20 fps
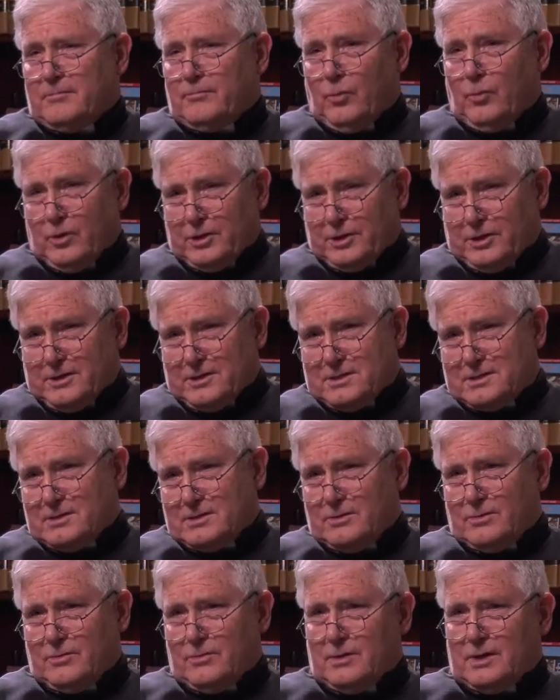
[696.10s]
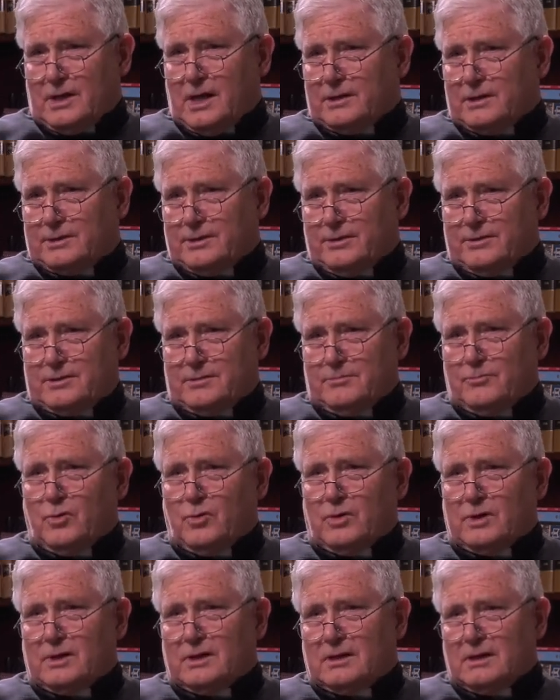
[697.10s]
mourners who were not there to
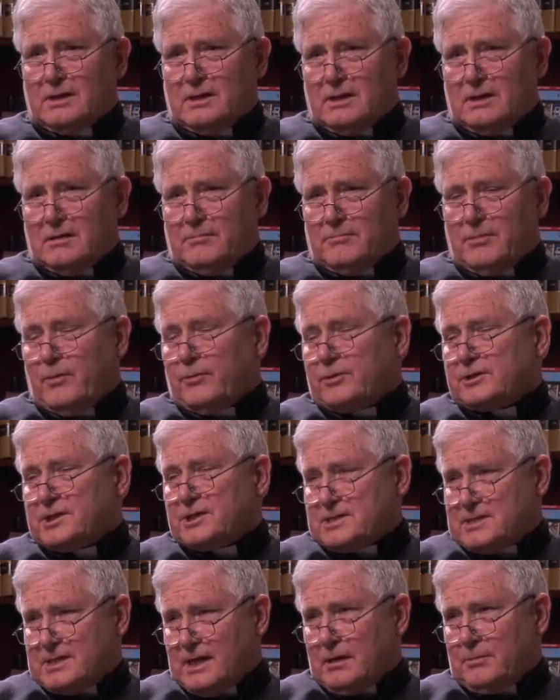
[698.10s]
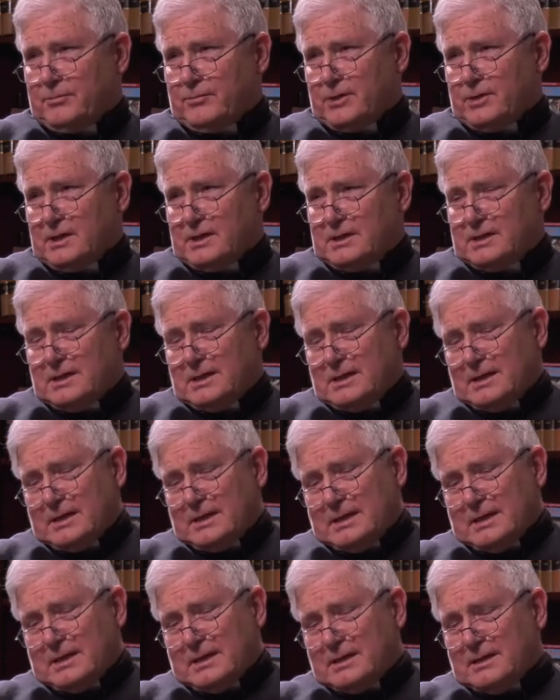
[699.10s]
mourn, but were to celebrate
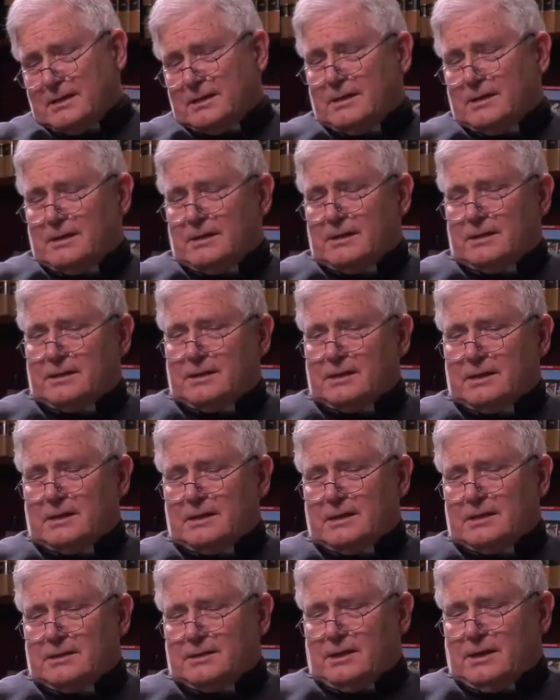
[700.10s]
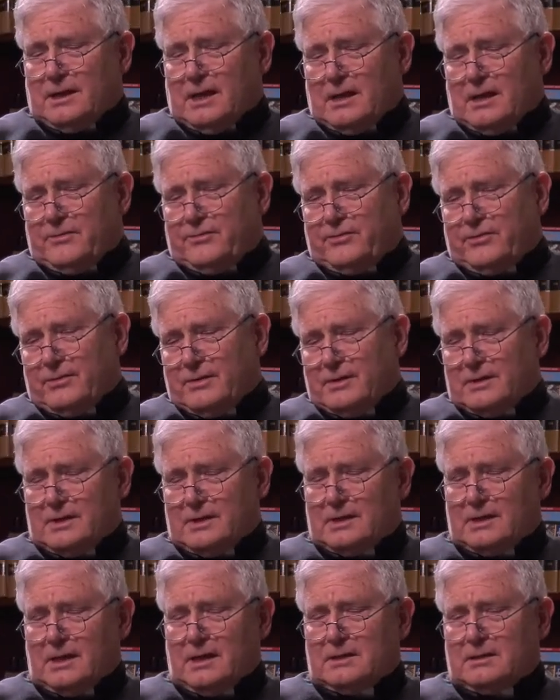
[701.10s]
the life and
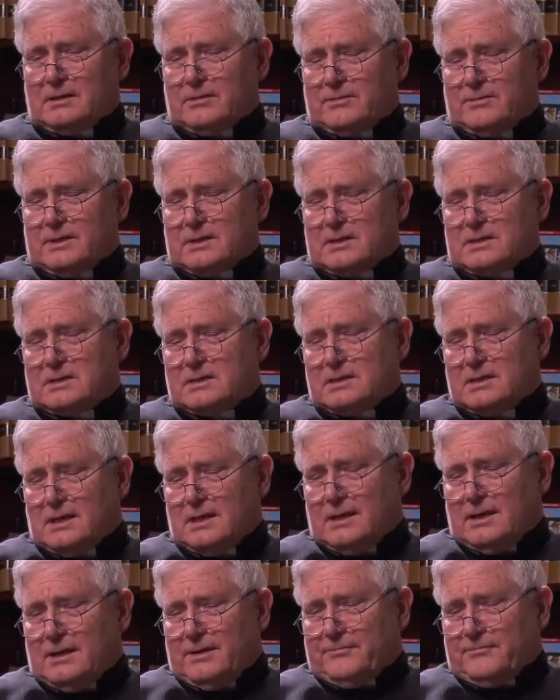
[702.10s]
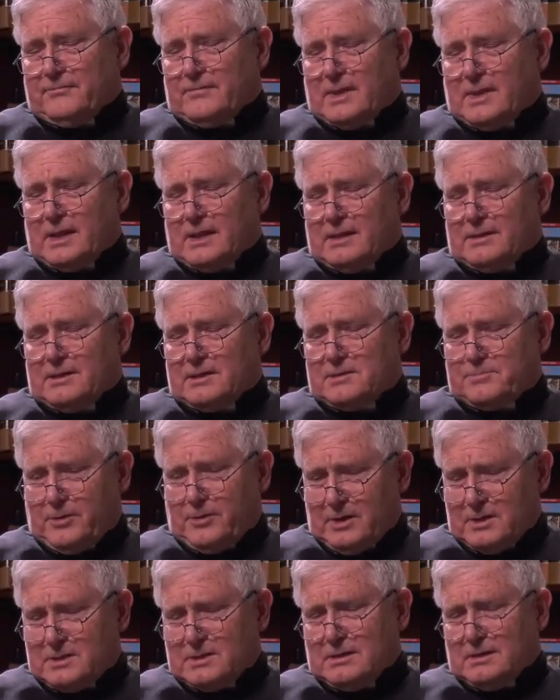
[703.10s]
the death of this
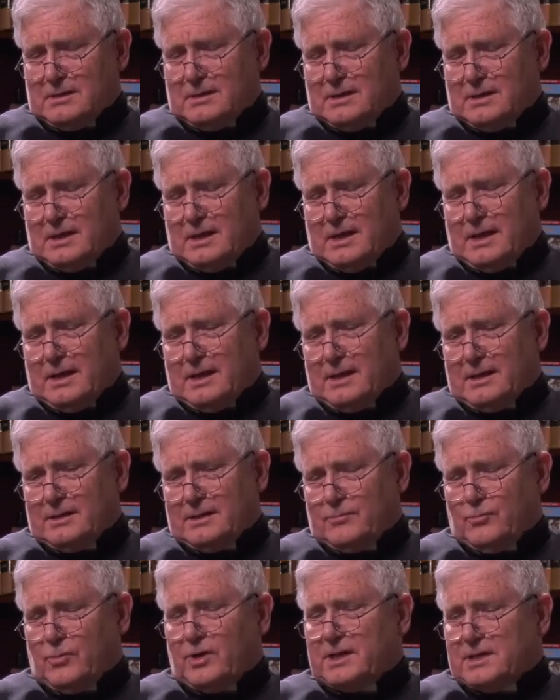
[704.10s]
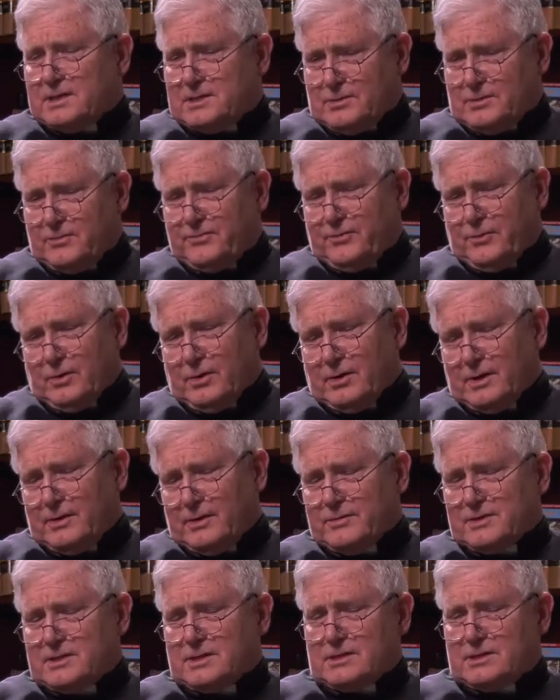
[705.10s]
person and what he stood for.
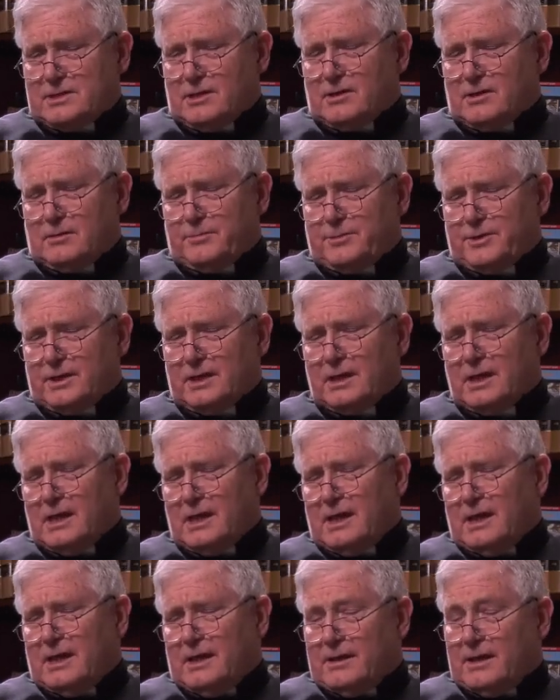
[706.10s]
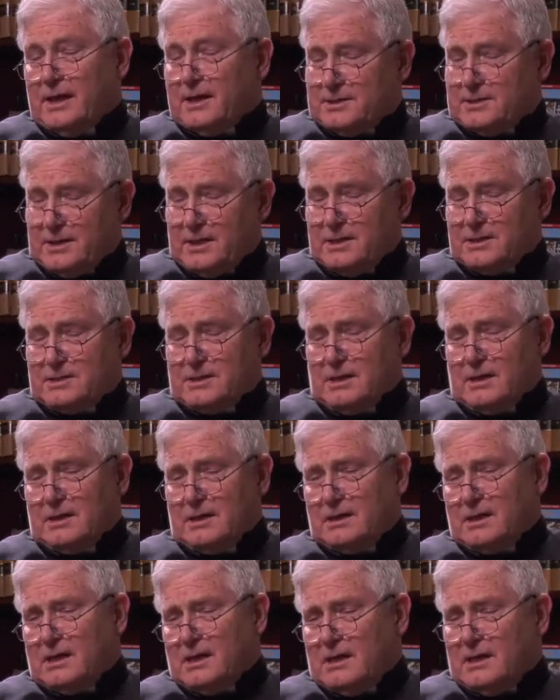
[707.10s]
He was considered to be, as they
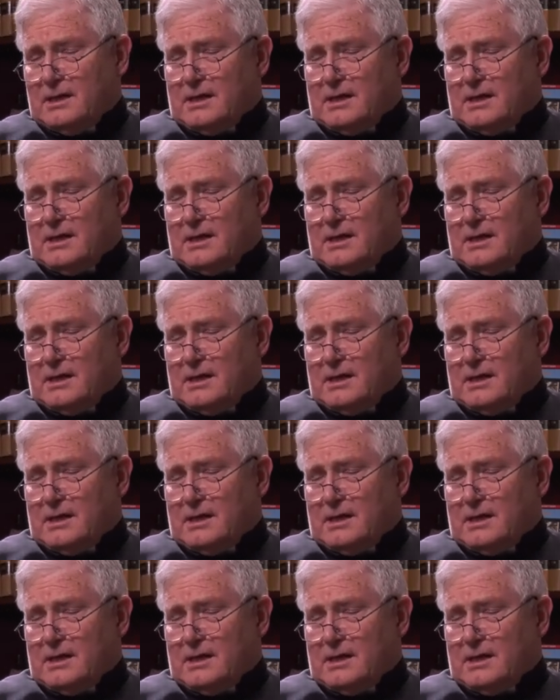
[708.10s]
say,